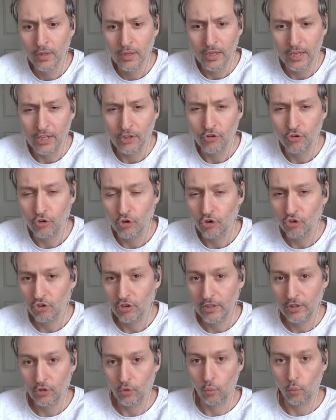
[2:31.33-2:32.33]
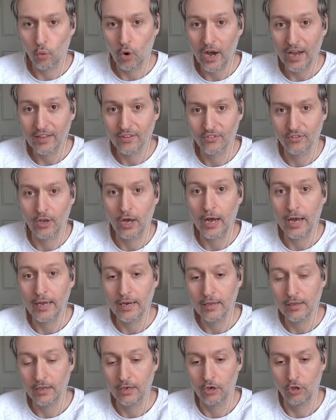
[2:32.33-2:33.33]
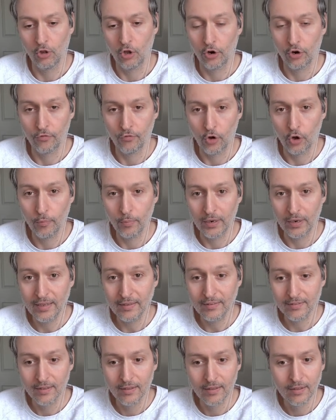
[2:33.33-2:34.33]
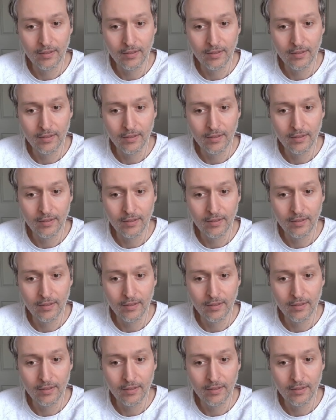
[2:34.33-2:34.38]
It's usually the white side in a lot of openings